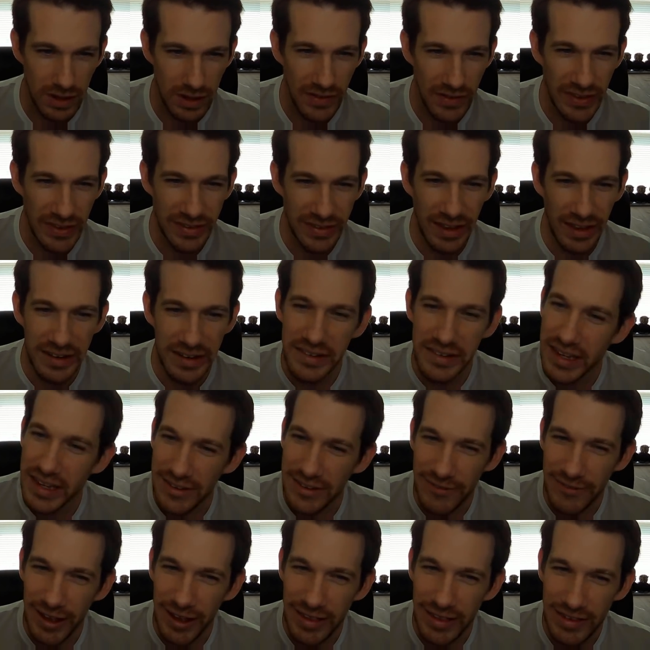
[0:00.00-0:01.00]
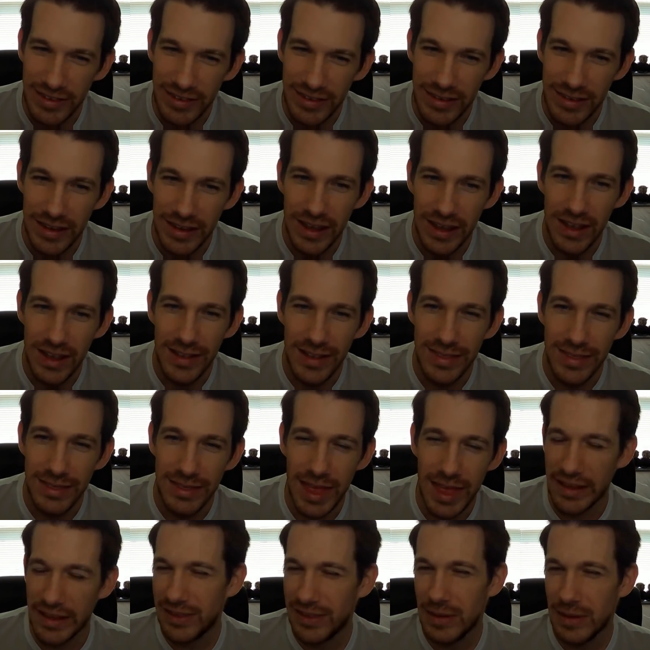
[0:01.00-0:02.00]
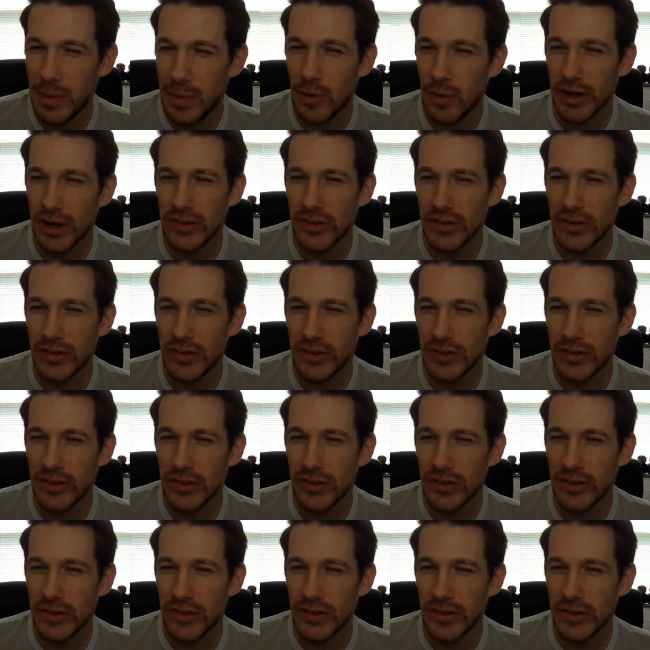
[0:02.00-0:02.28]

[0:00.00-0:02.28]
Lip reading: If this is on defense, that's a little bit